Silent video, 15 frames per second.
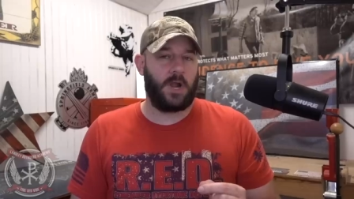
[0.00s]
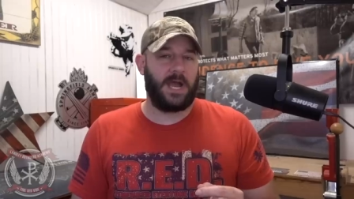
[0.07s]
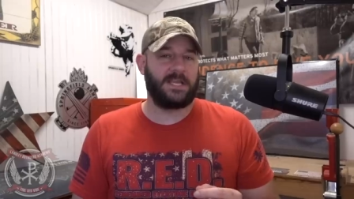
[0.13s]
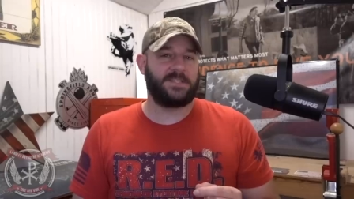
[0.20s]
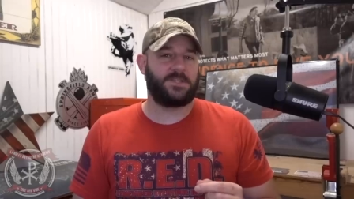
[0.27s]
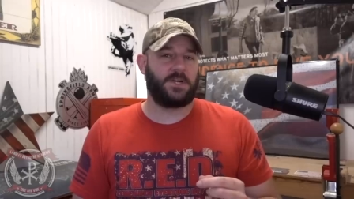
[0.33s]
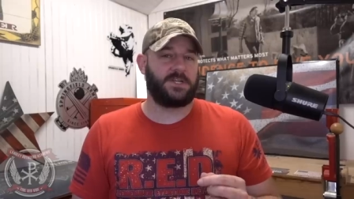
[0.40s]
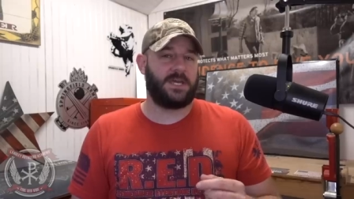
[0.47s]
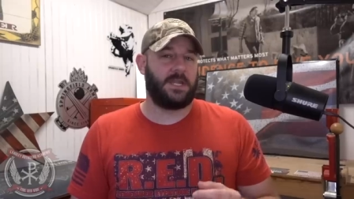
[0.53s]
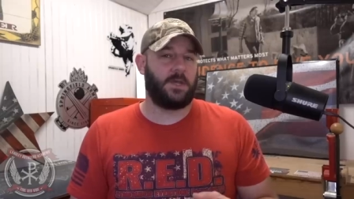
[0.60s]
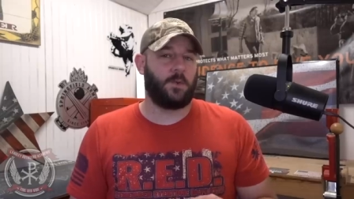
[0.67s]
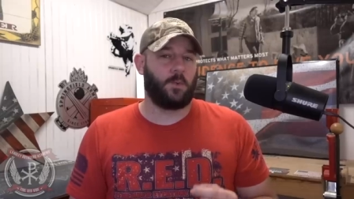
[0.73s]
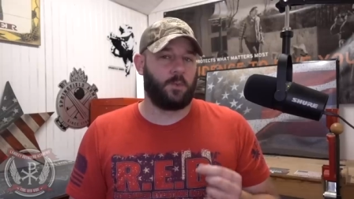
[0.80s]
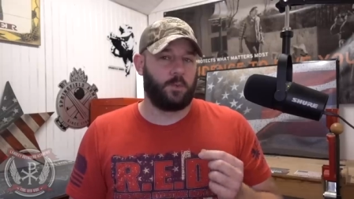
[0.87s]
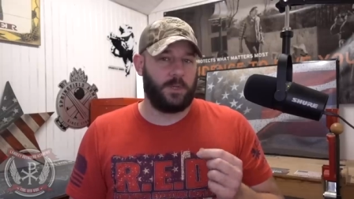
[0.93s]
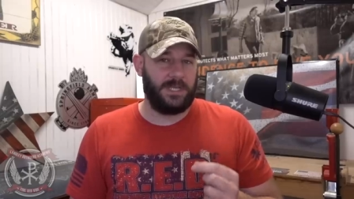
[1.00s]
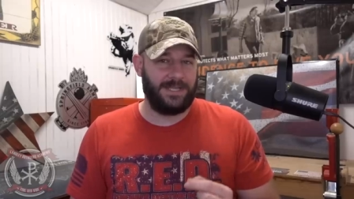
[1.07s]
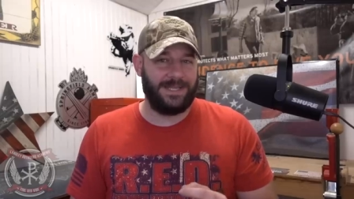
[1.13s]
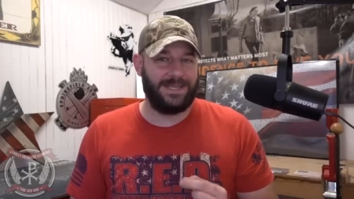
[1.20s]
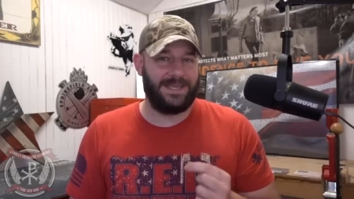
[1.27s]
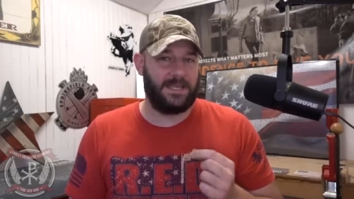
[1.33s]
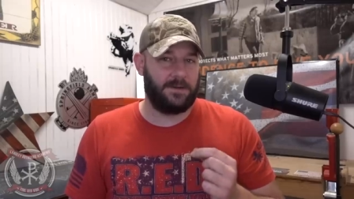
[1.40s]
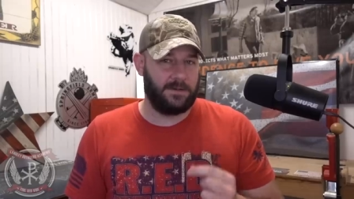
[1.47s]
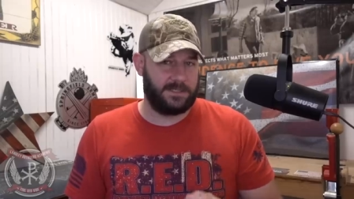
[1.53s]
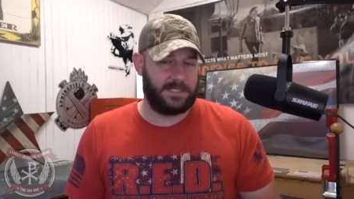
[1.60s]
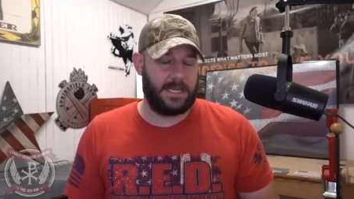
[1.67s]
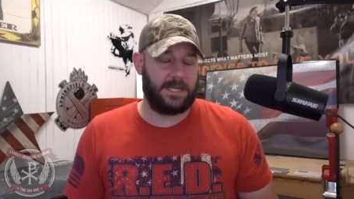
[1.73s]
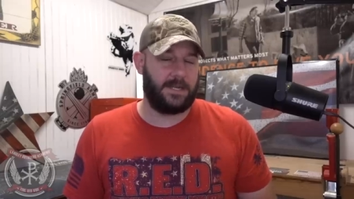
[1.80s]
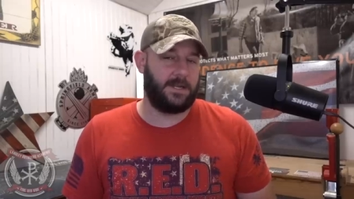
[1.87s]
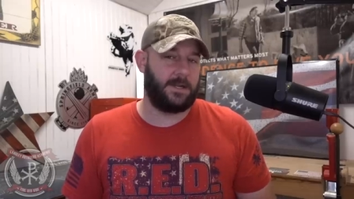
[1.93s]
I start getting really
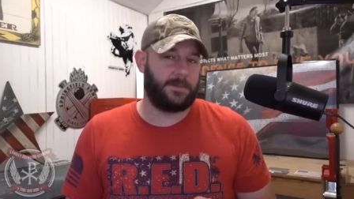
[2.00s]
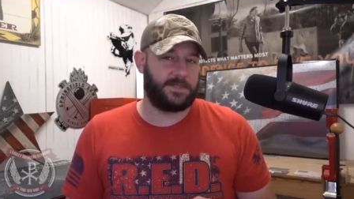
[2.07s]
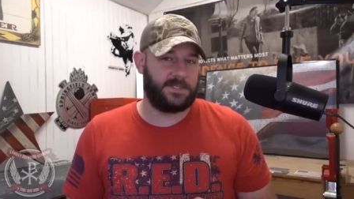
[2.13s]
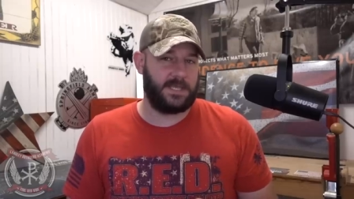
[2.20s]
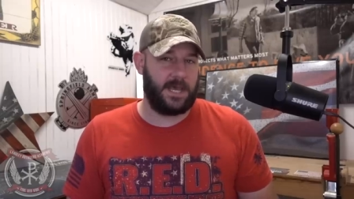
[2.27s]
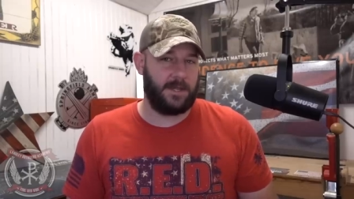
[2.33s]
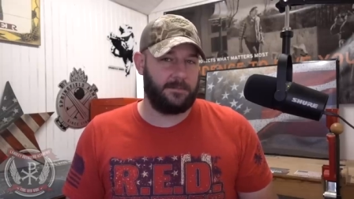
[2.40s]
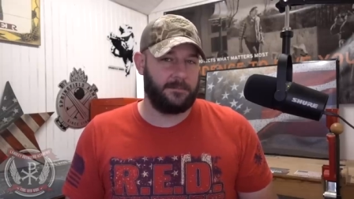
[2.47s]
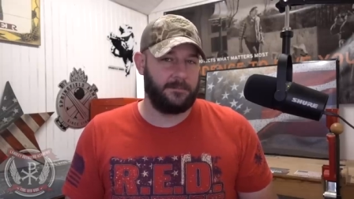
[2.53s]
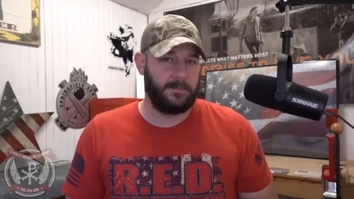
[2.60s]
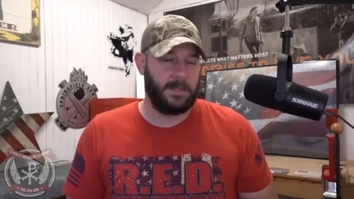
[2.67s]
irritated and upset.